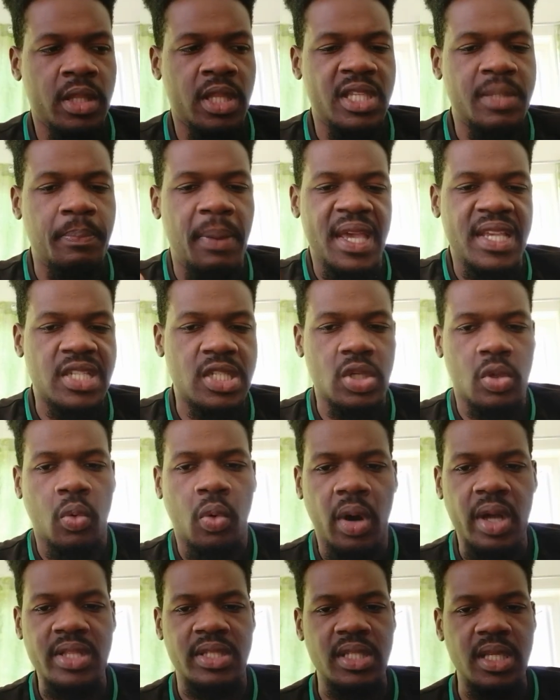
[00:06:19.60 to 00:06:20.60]
The best
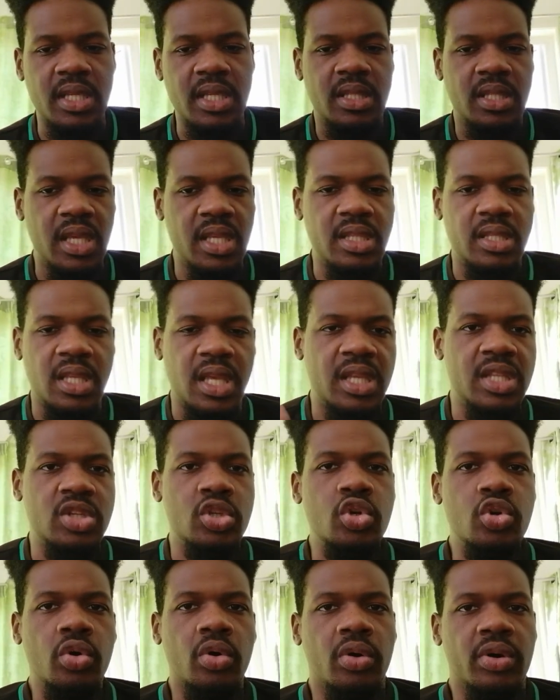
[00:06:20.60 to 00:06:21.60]
squads in, in, in
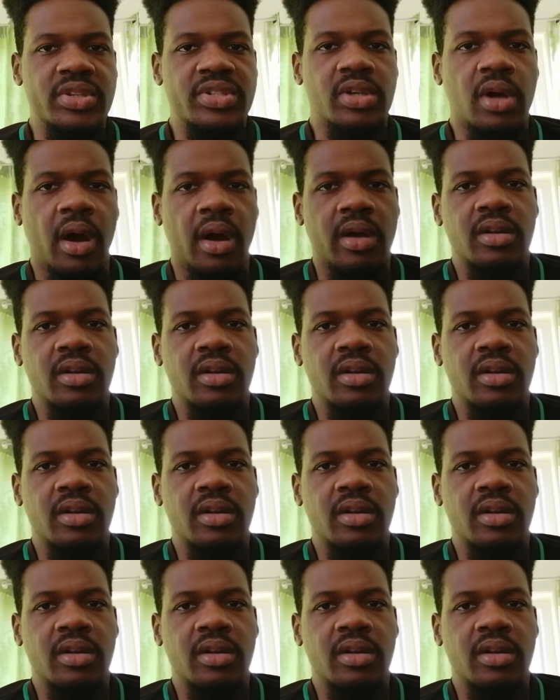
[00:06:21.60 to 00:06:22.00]
Euros